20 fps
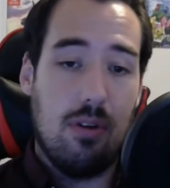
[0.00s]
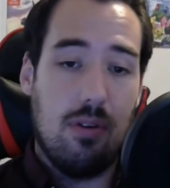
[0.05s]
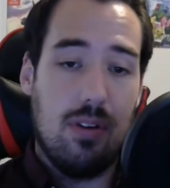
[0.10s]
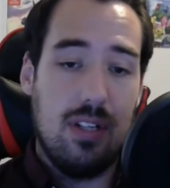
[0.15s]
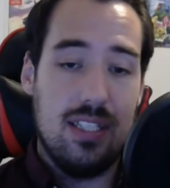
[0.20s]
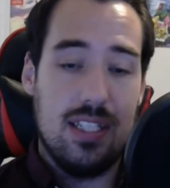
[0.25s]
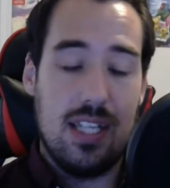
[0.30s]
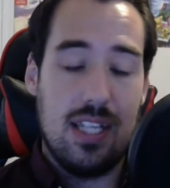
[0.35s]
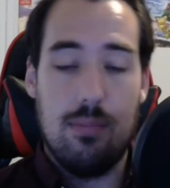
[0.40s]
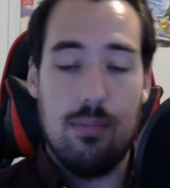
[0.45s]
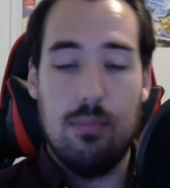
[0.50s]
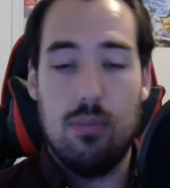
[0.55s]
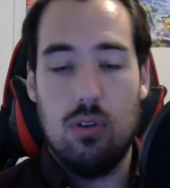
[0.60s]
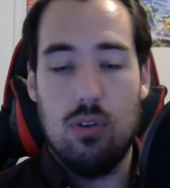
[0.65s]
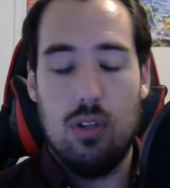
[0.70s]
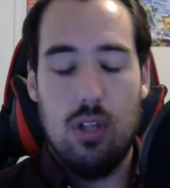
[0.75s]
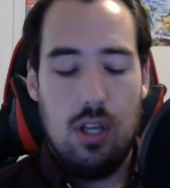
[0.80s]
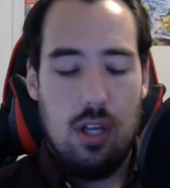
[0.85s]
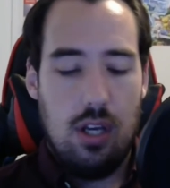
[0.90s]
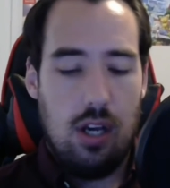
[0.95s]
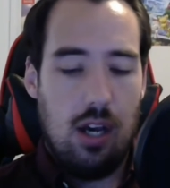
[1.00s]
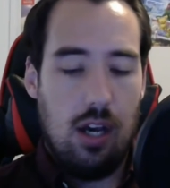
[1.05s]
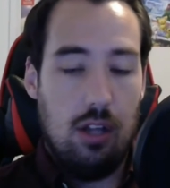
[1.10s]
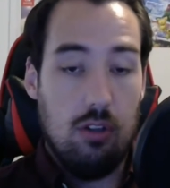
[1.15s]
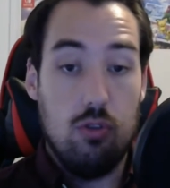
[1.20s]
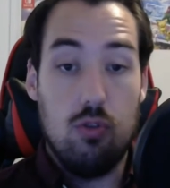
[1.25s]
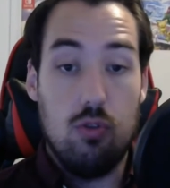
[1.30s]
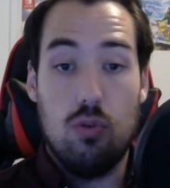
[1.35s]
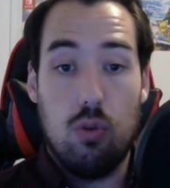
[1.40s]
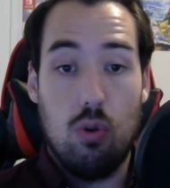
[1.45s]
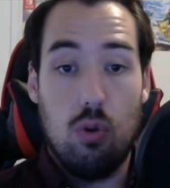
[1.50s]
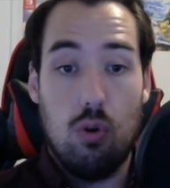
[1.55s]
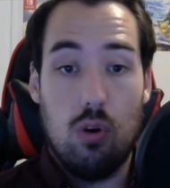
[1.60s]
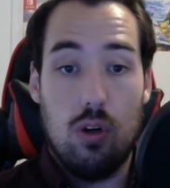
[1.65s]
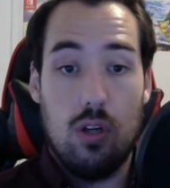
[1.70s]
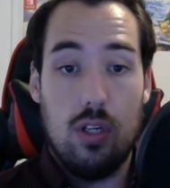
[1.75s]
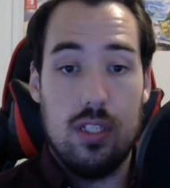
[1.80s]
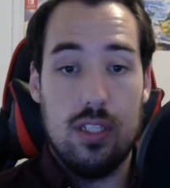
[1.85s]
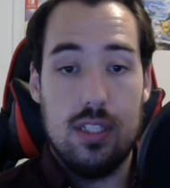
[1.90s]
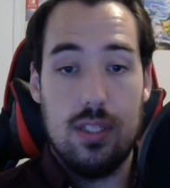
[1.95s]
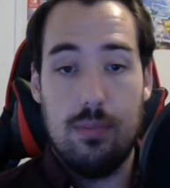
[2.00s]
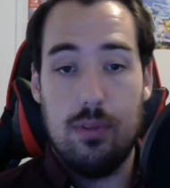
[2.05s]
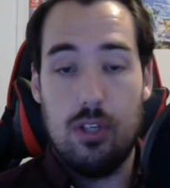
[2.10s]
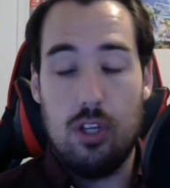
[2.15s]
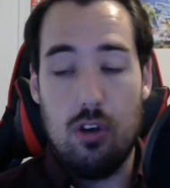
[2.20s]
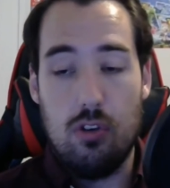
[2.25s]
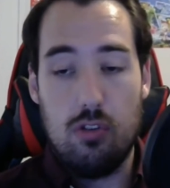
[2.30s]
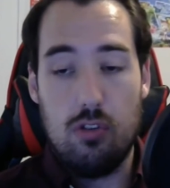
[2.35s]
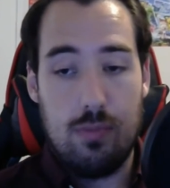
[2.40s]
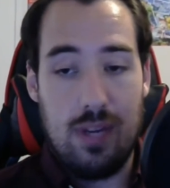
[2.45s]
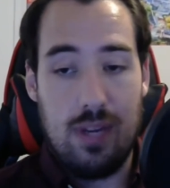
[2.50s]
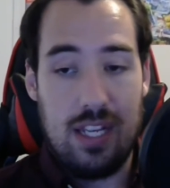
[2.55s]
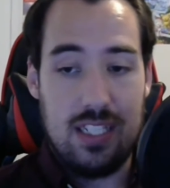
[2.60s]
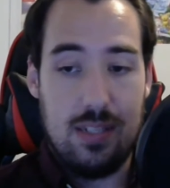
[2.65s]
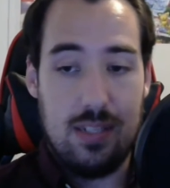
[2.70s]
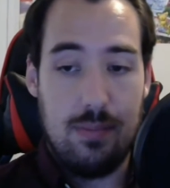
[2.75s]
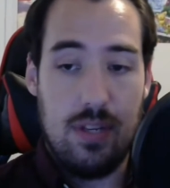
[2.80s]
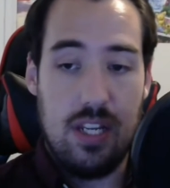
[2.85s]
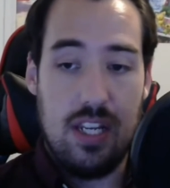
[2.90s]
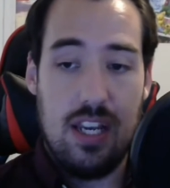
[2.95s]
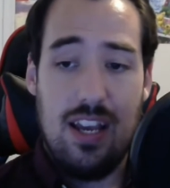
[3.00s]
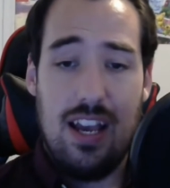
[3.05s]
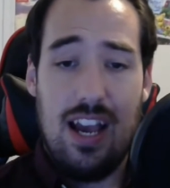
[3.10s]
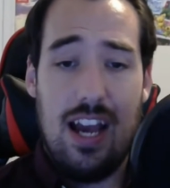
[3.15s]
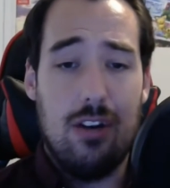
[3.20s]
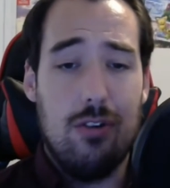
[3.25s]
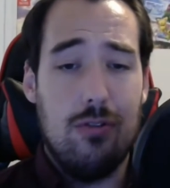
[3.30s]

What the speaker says: Assemble, Luke Lore, and Sippy Ghost from XCP.